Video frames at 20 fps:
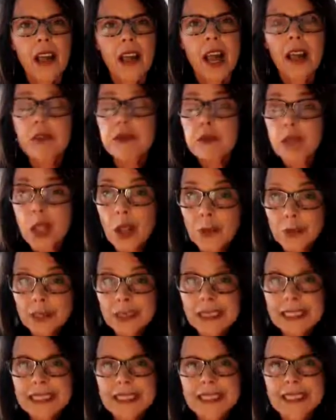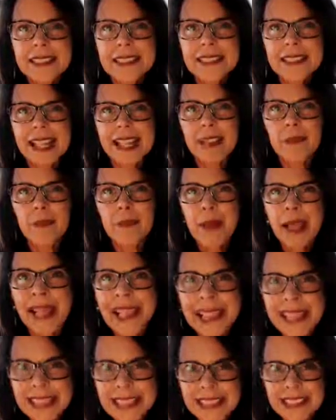loneliness and
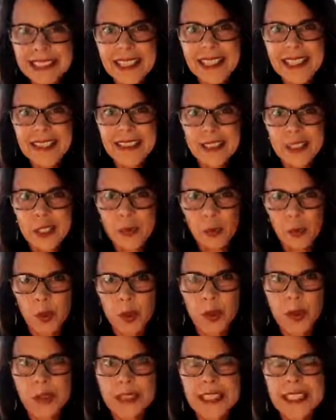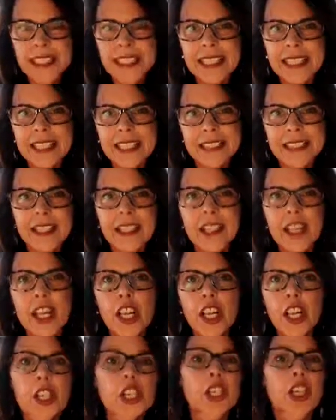pain in this world is
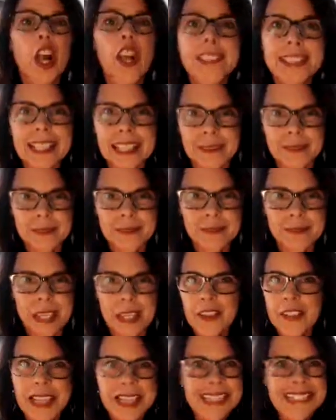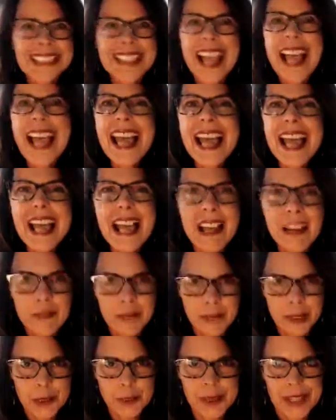shocking. Okay, it's
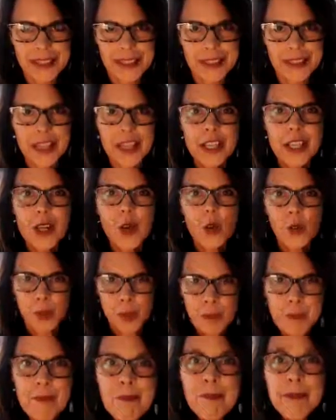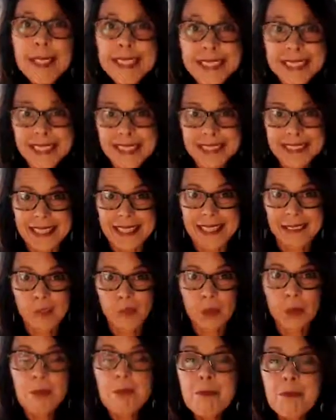everywhere. We're missing it. We're
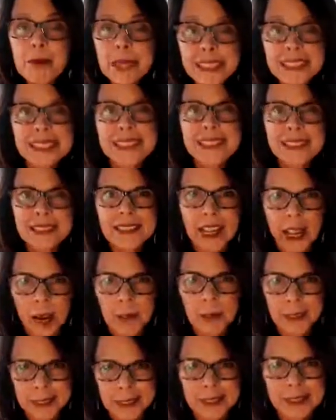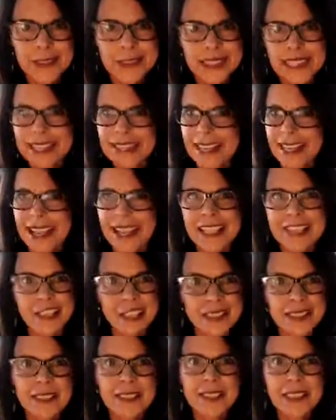missing an opportunity to add
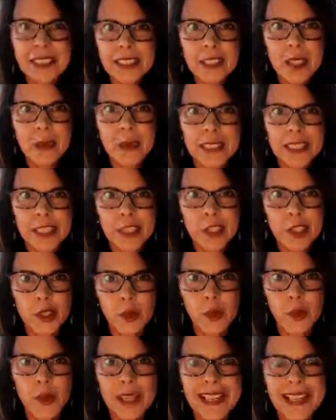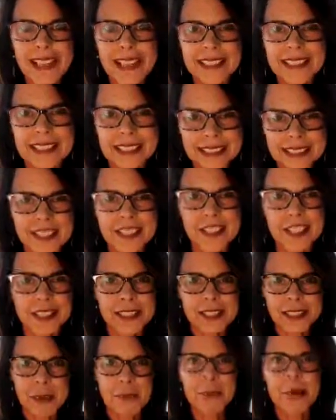just a little bit of joy and connection and
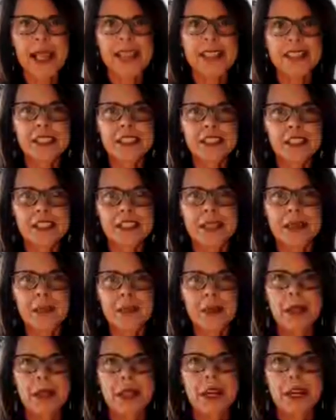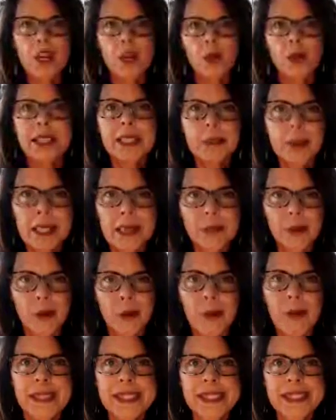companionship with people
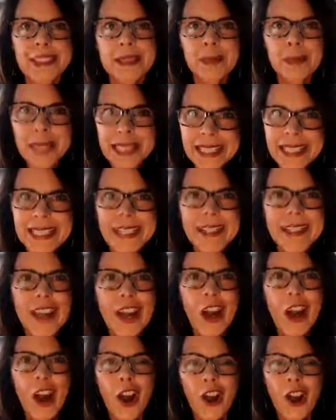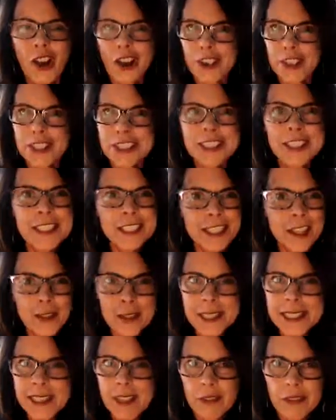because we are so
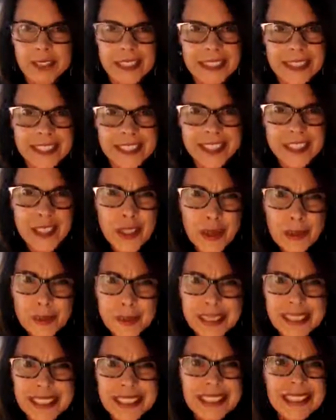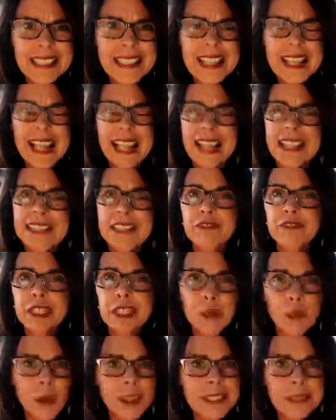self-consumed. And if you
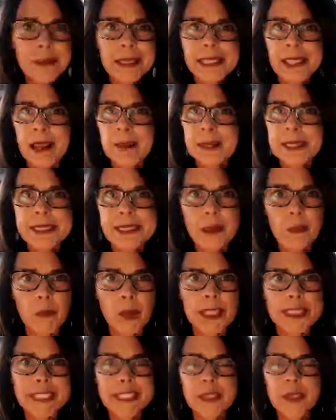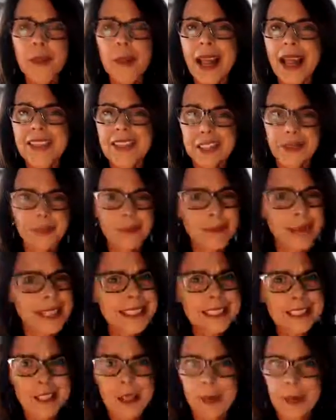want to become someone who has a
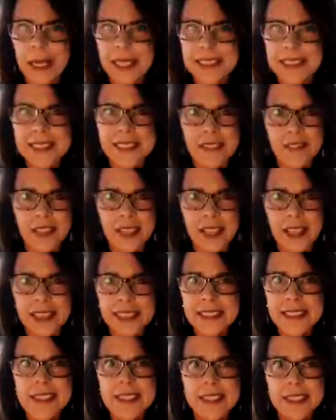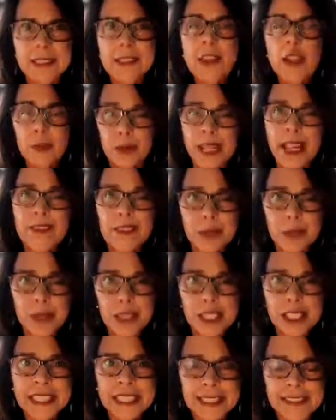regular practice of kindness, we're going to have to push
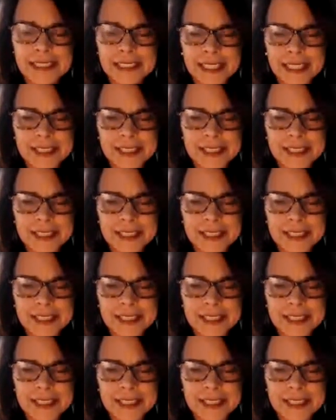against that